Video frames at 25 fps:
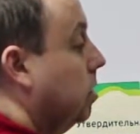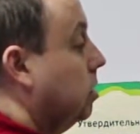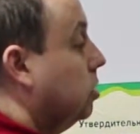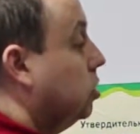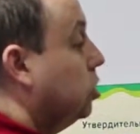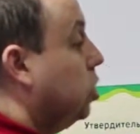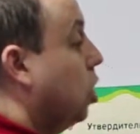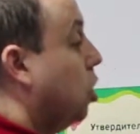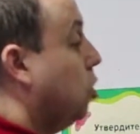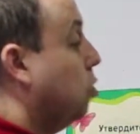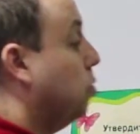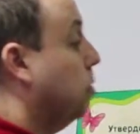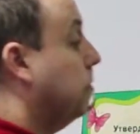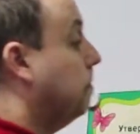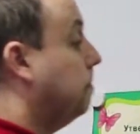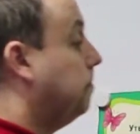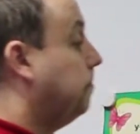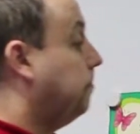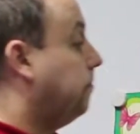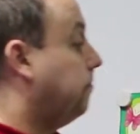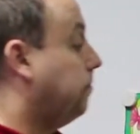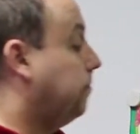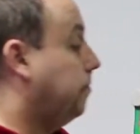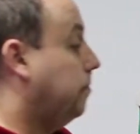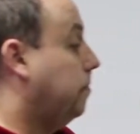So,
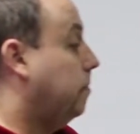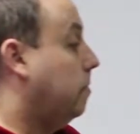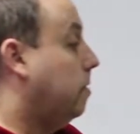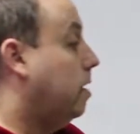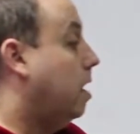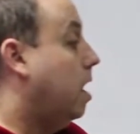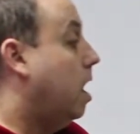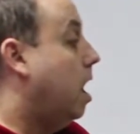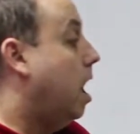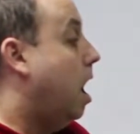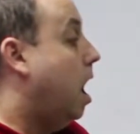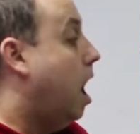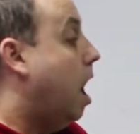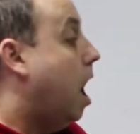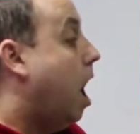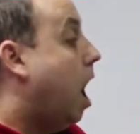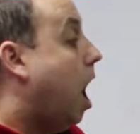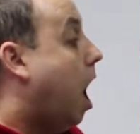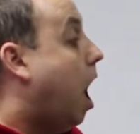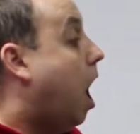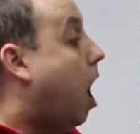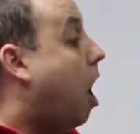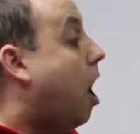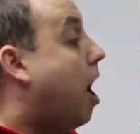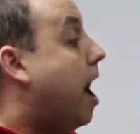
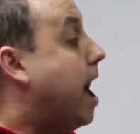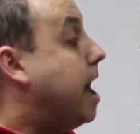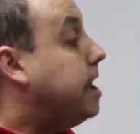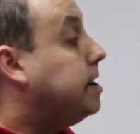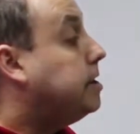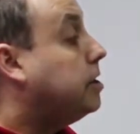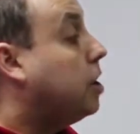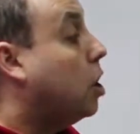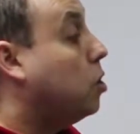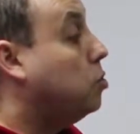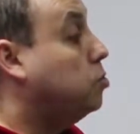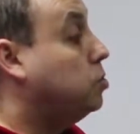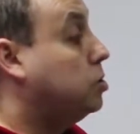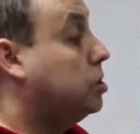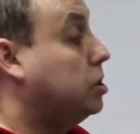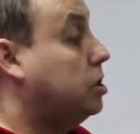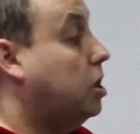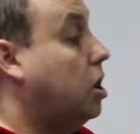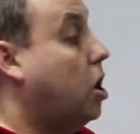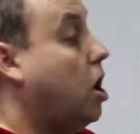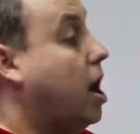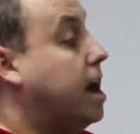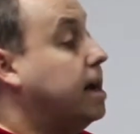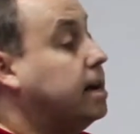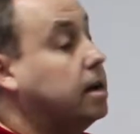I don't
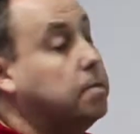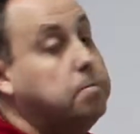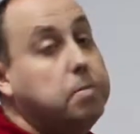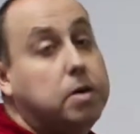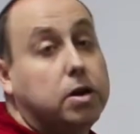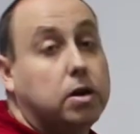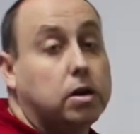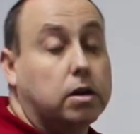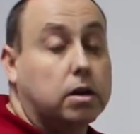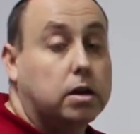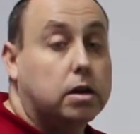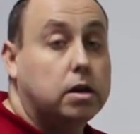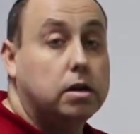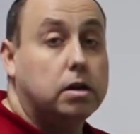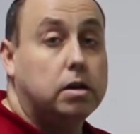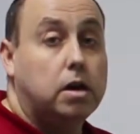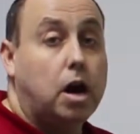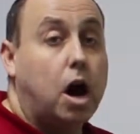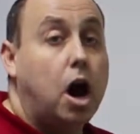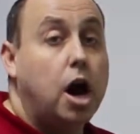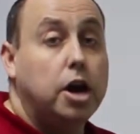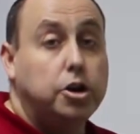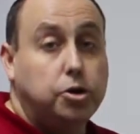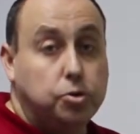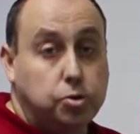like milk.
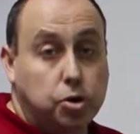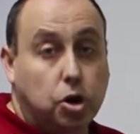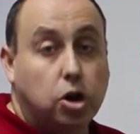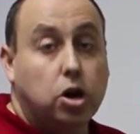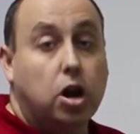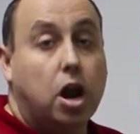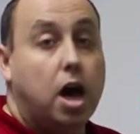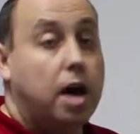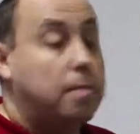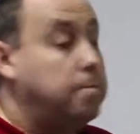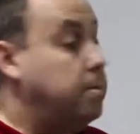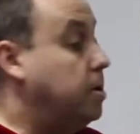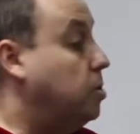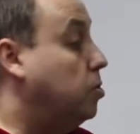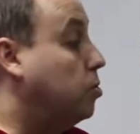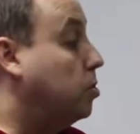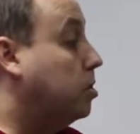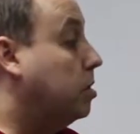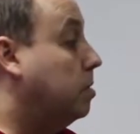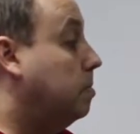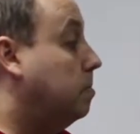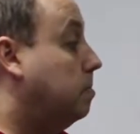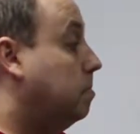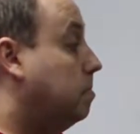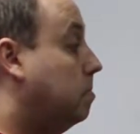I do not like milk.
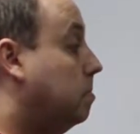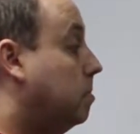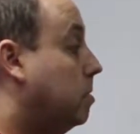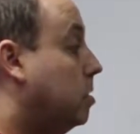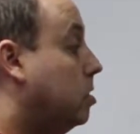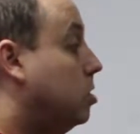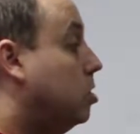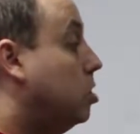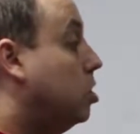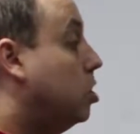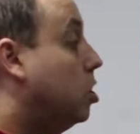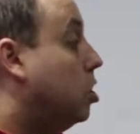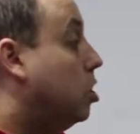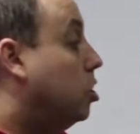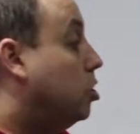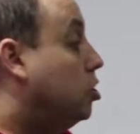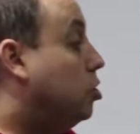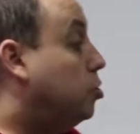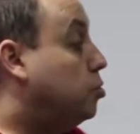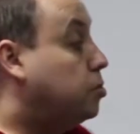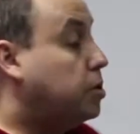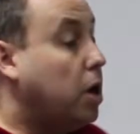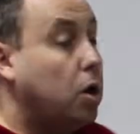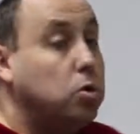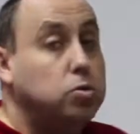
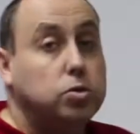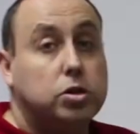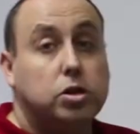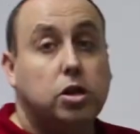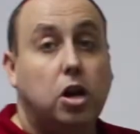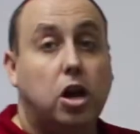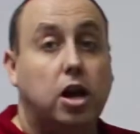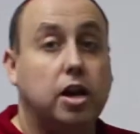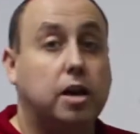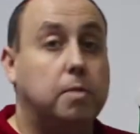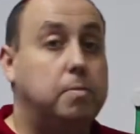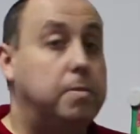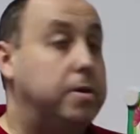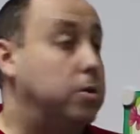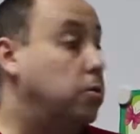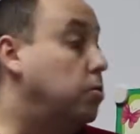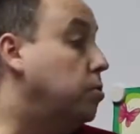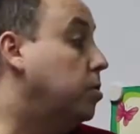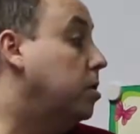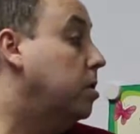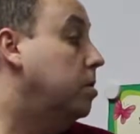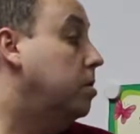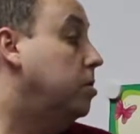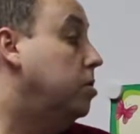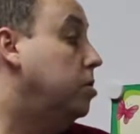You don't like
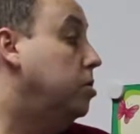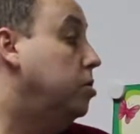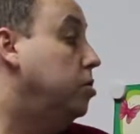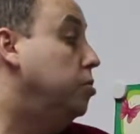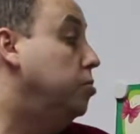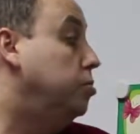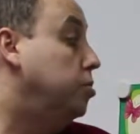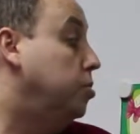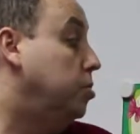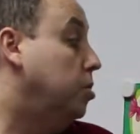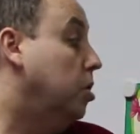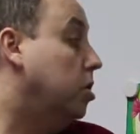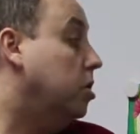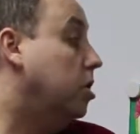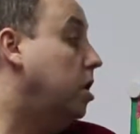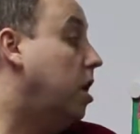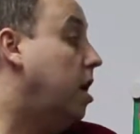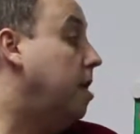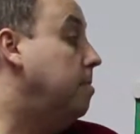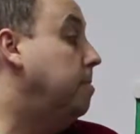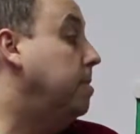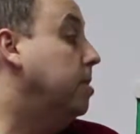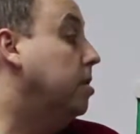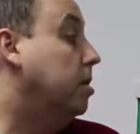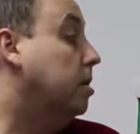milk. You do not
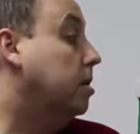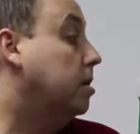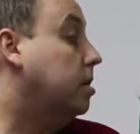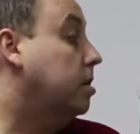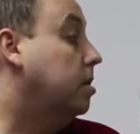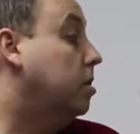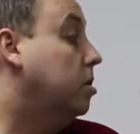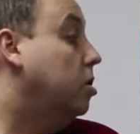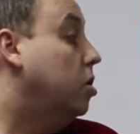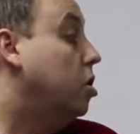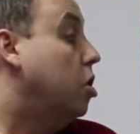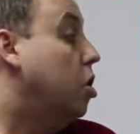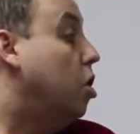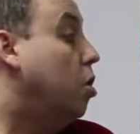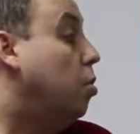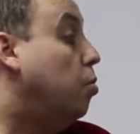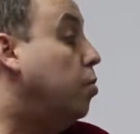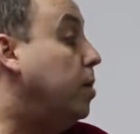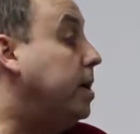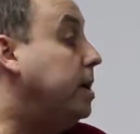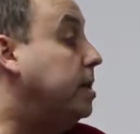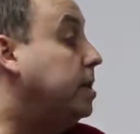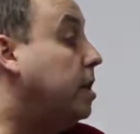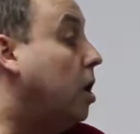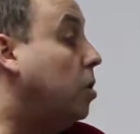like milk.
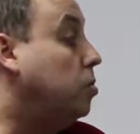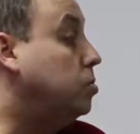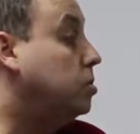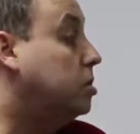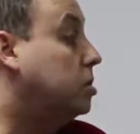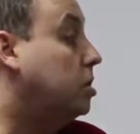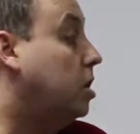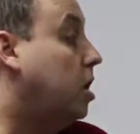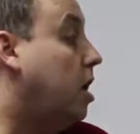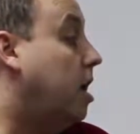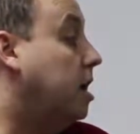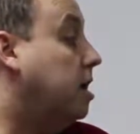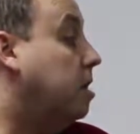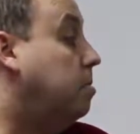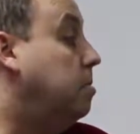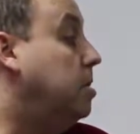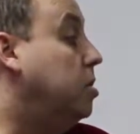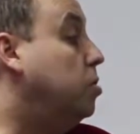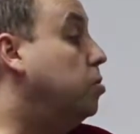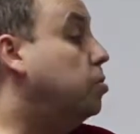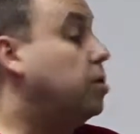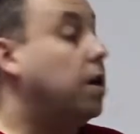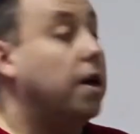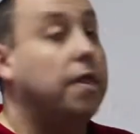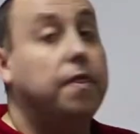We don't like
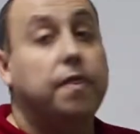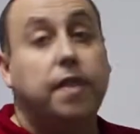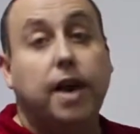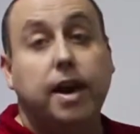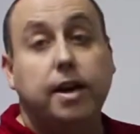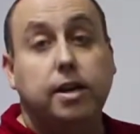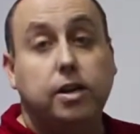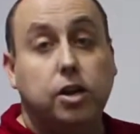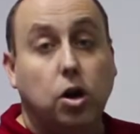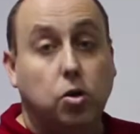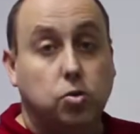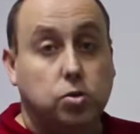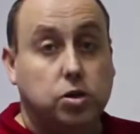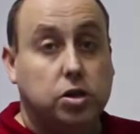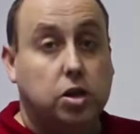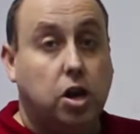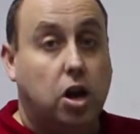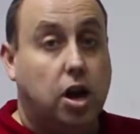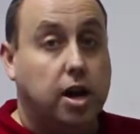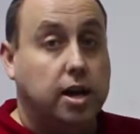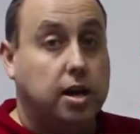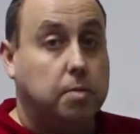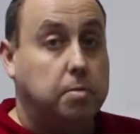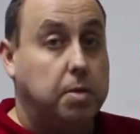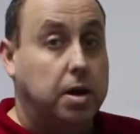milk. They don't
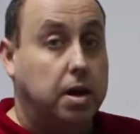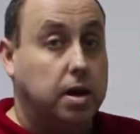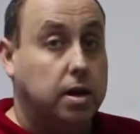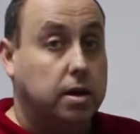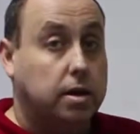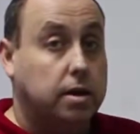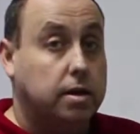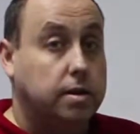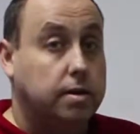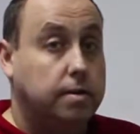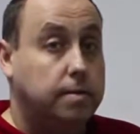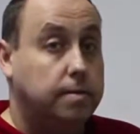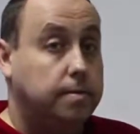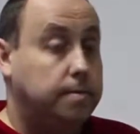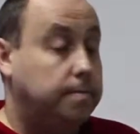like milk.